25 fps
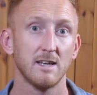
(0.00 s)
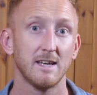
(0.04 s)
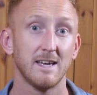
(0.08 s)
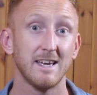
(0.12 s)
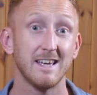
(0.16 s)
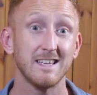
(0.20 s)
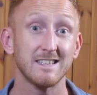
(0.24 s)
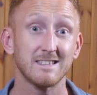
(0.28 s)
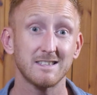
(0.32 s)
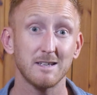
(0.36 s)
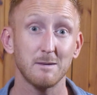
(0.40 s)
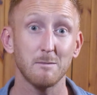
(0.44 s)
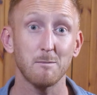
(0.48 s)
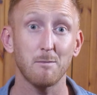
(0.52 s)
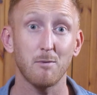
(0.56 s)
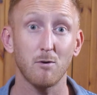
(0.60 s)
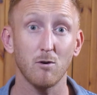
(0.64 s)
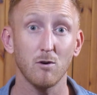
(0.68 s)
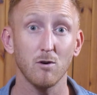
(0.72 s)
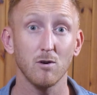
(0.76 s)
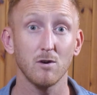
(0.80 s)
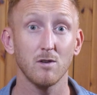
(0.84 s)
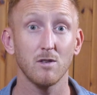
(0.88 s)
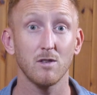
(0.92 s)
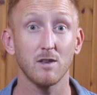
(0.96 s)
it's
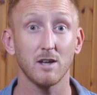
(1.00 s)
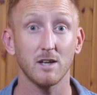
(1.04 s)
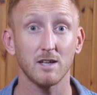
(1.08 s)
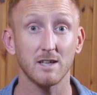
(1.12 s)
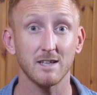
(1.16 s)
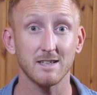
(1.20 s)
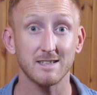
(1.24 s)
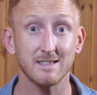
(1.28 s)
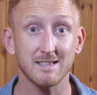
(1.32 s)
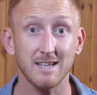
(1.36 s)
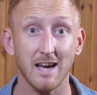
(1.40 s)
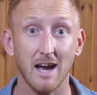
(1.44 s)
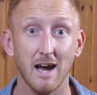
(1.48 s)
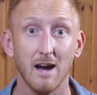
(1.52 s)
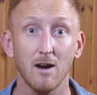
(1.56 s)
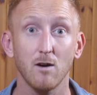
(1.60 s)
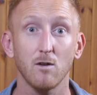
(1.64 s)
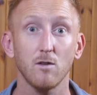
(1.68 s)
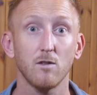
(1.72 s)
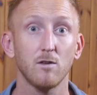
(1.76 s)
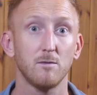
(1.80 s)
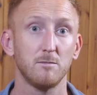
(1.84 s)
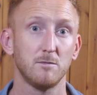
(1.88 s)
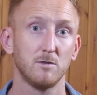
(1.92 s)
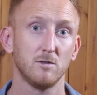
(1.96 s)
important that you tell
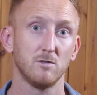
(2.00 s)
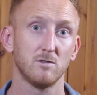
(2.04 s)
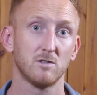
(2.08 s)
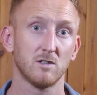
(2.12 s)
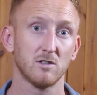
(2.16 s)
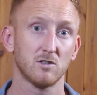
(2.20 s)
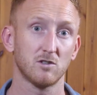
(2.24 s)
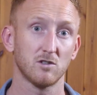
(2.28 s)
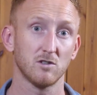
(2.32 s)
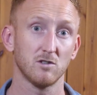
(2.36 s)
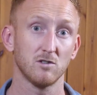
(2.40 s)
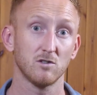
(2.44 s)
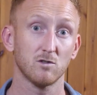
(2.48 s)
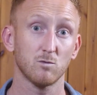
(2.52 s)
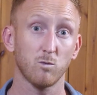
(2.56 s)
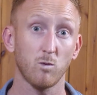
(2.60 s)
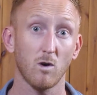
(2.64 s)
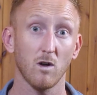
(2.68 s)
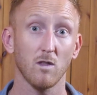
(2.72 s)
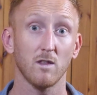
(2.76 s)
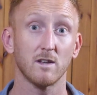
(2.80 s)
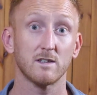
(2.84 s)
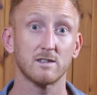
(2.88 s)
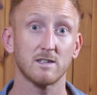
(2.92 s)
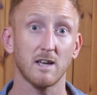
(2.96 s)
the musicians
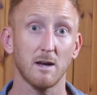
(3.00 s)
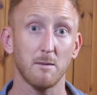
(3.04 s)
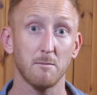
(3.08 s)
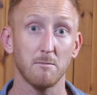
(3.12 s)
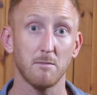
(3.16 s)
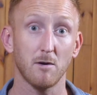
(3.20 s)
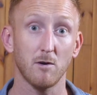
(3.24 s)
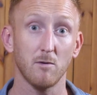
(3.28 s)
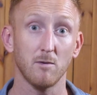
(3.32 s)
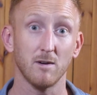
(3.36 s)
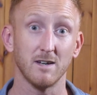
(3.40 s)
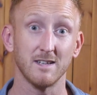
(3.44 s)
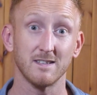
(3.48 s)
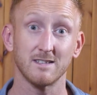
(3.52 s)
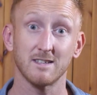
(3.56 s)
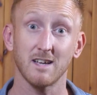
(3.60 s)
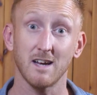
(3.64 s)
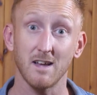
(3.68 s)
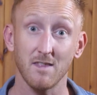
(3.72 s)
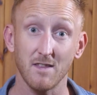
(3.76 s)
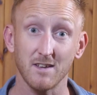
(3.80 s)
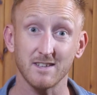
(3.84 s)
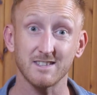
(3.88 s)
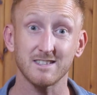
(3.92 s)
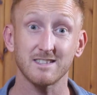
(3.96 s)
what the tempo is
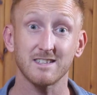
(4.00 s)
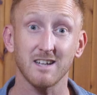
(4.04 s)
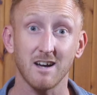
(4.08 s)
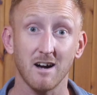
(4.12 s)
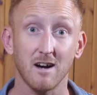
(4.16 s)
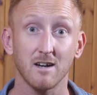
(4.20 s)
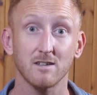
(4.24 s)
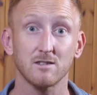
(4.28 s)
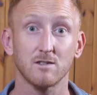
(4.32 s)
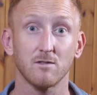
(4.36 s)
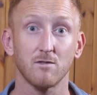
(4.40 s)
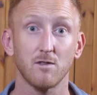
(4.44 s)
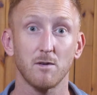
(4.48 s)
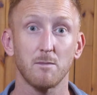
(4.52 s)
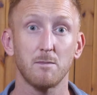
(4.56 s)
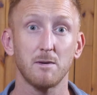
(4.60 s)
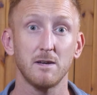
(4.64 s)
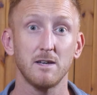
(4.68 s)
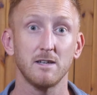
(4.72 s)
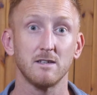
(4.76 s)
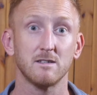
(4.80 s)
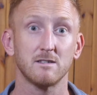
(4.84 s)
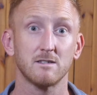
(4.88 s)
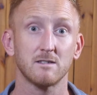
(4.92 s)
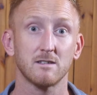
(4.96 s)
at the start of the
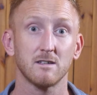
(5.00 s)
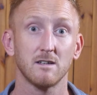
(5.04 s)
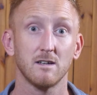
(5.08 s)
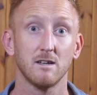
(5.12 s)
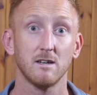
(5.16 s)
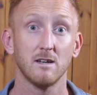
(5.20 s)
piece,